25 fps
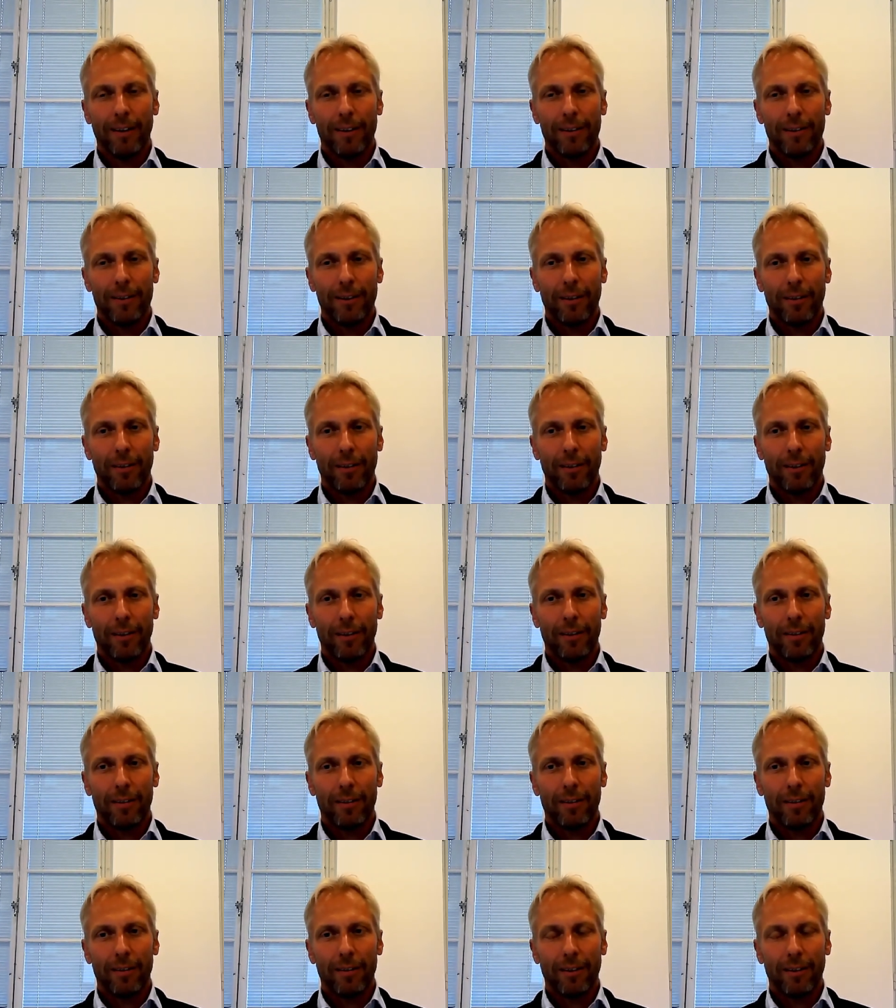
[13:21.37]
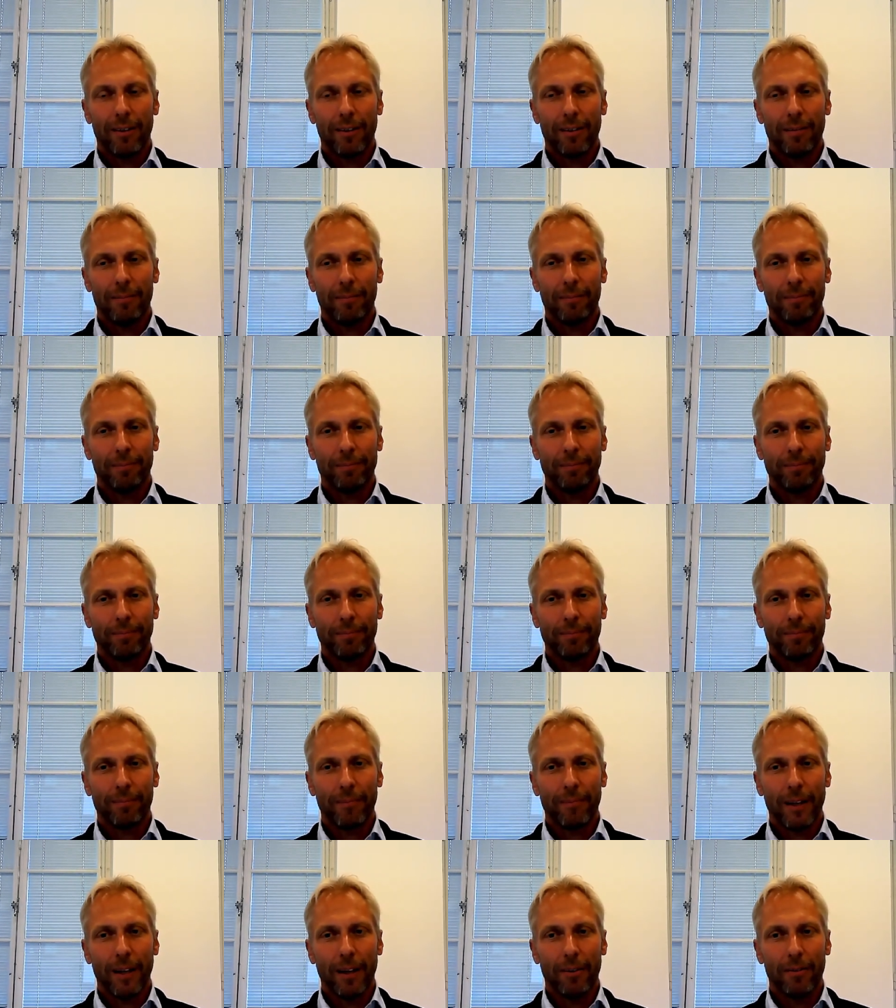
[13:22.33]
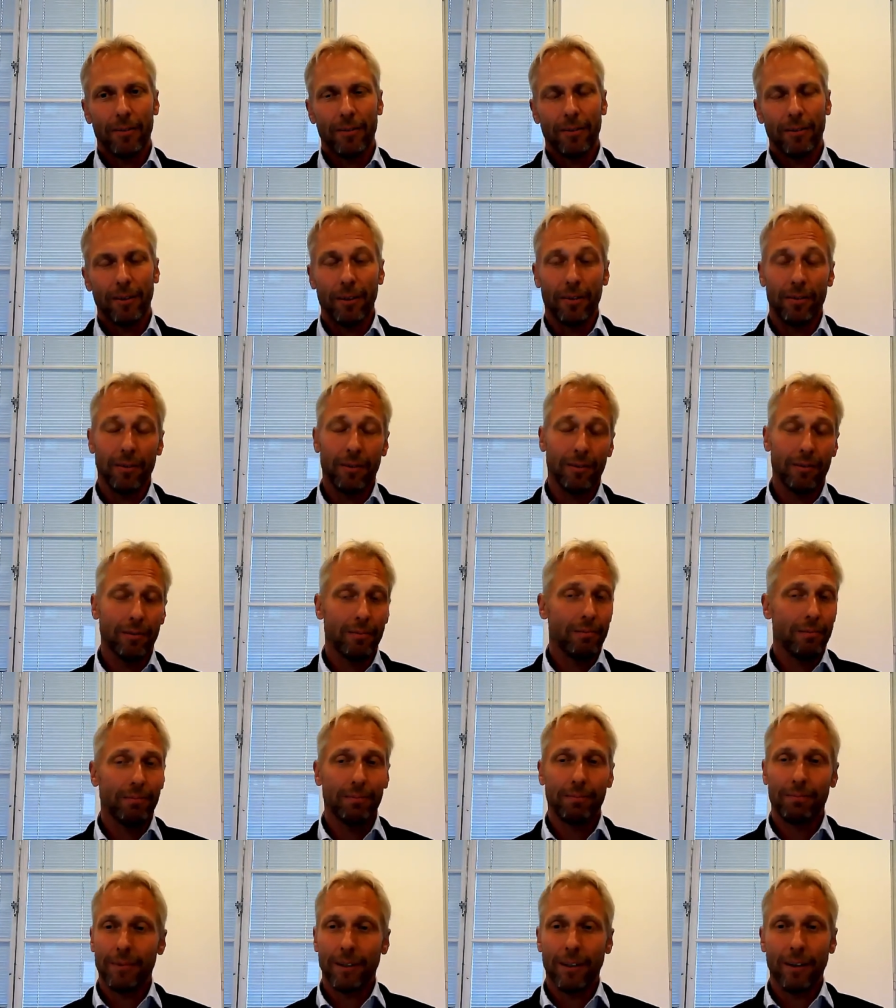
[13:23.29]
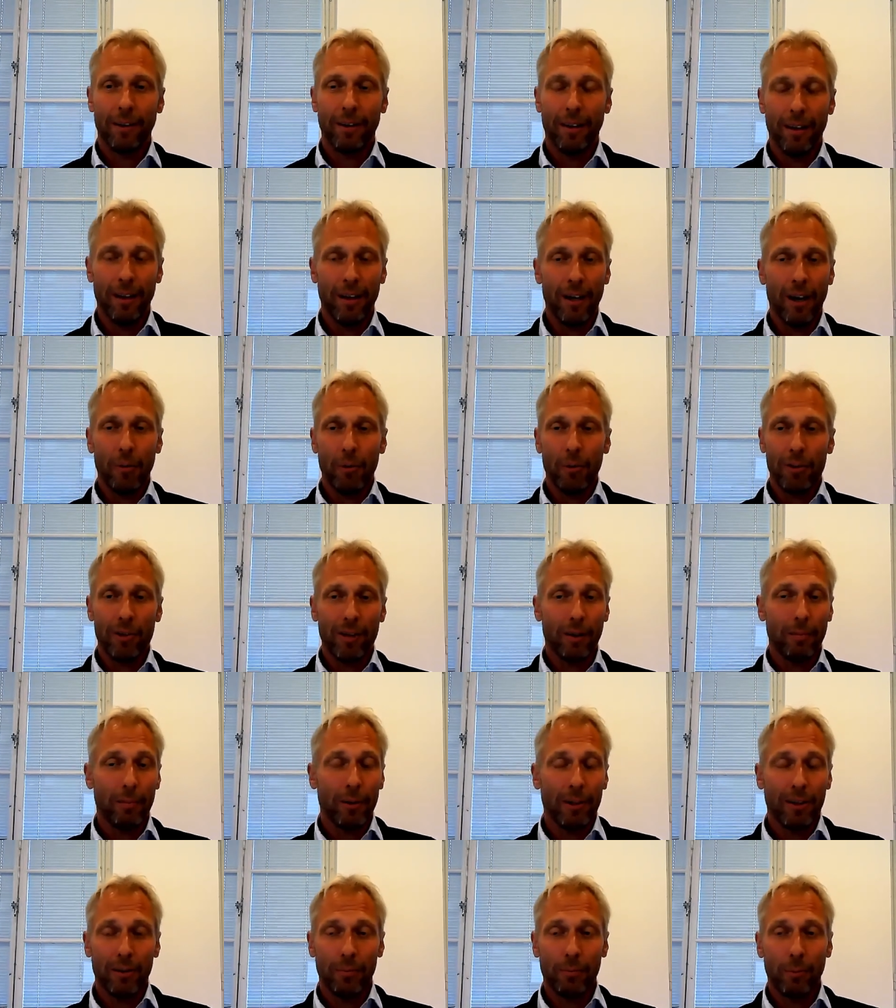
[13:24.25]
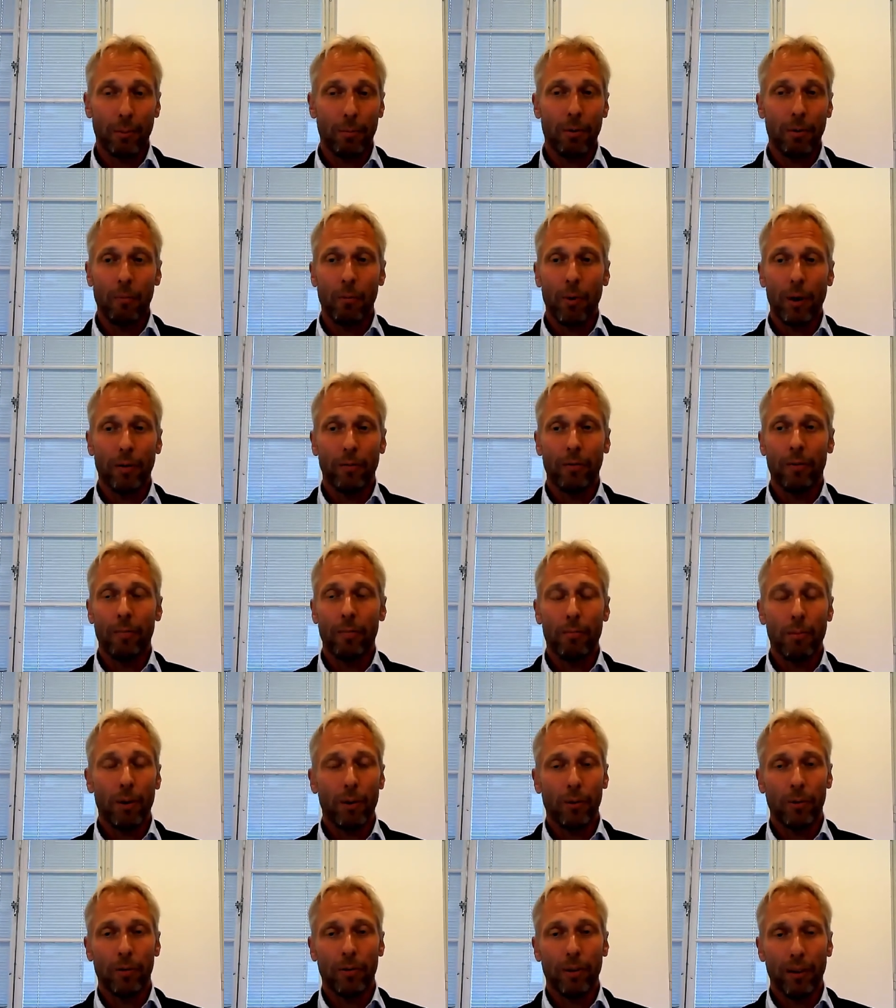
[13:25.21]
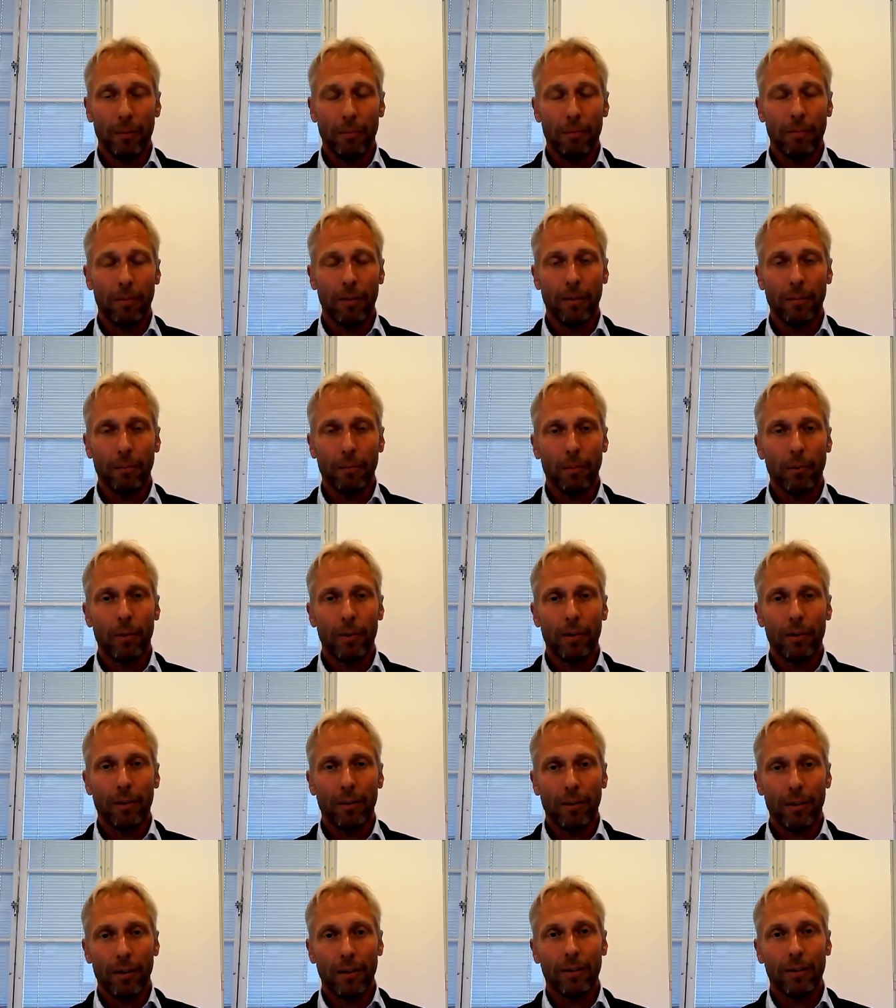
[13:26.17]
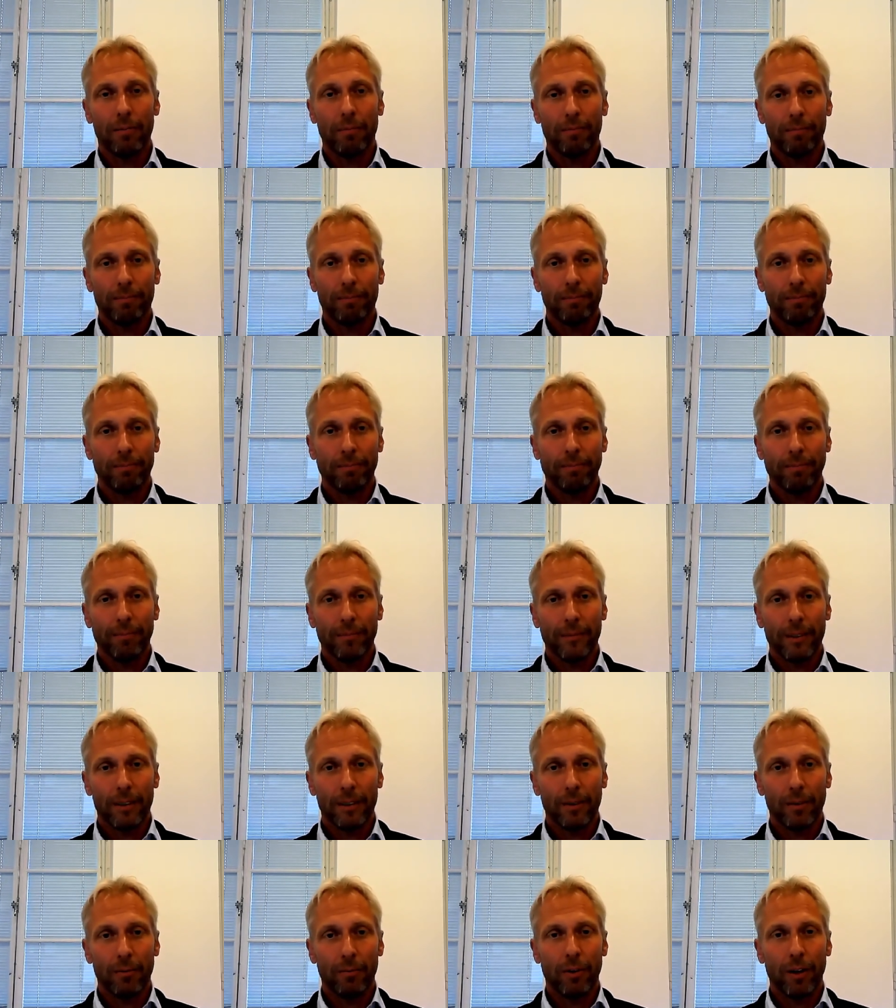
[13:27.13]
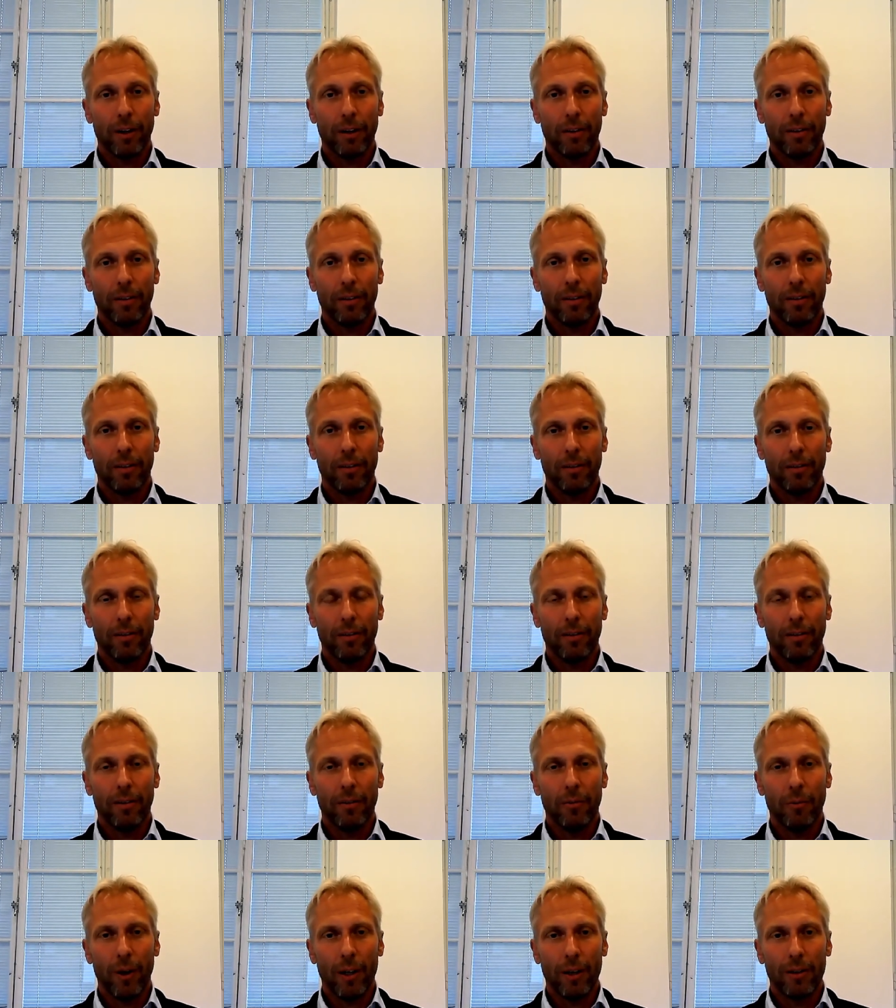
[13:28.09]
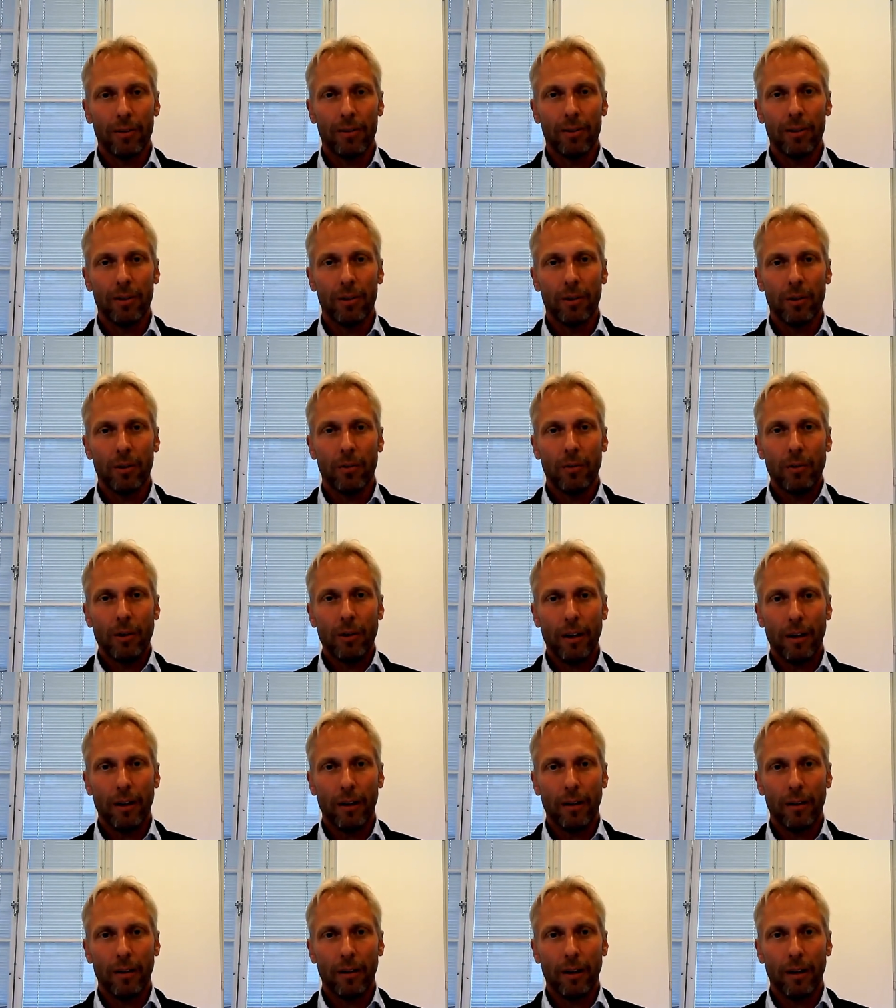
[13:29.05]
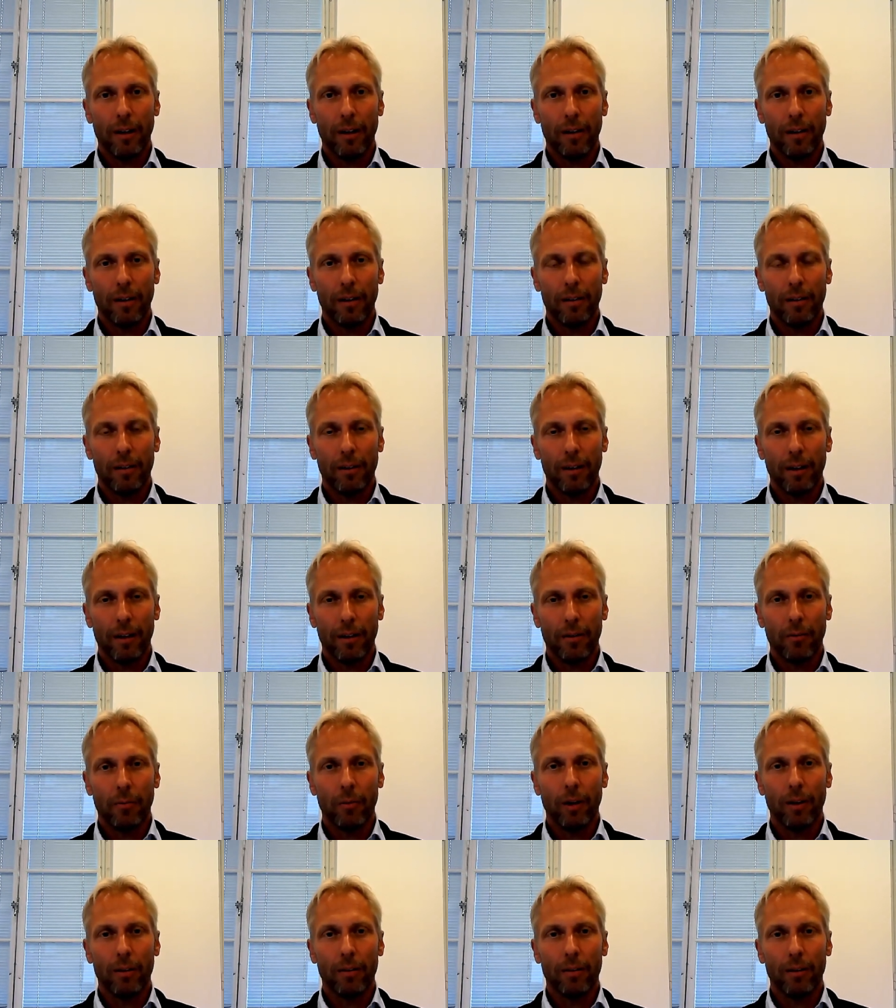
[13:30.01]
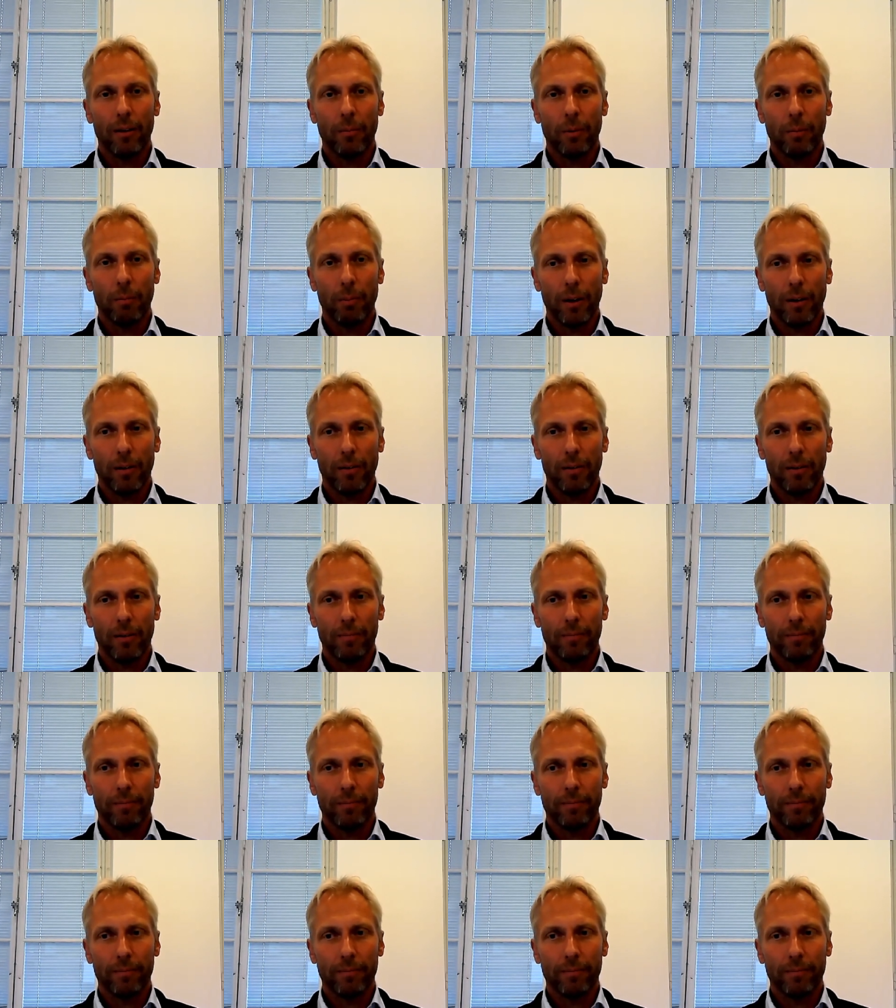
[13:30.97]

so i think it's um, that's it's, in our segment is probably one of the most Im- important thing to find the, the right ceo and and get the right team in place